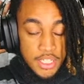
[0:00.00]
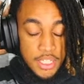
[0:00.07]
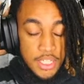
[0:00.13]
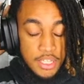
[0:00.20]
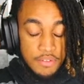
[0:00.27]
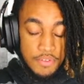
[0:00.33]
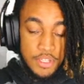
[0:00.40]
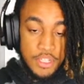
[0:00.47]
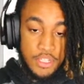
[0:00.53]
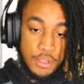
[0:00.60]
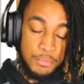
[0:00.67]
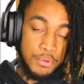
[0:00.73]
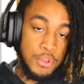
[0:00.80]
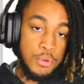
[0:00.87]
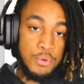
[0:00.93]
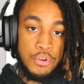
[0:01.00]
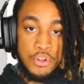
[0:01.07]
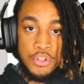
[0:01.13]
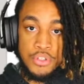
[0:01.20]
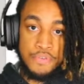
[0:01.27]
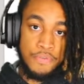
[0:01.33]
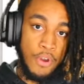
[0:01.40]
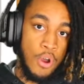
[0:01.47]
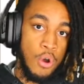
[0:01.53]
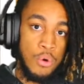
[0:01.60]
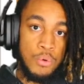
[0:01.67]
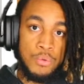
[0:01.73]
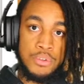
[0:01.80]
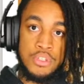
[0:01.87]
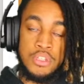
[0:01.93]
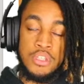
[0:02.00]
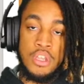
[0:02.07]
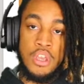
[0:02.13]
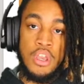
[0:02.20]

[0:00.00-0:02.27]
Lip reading: TVs, computers, phones,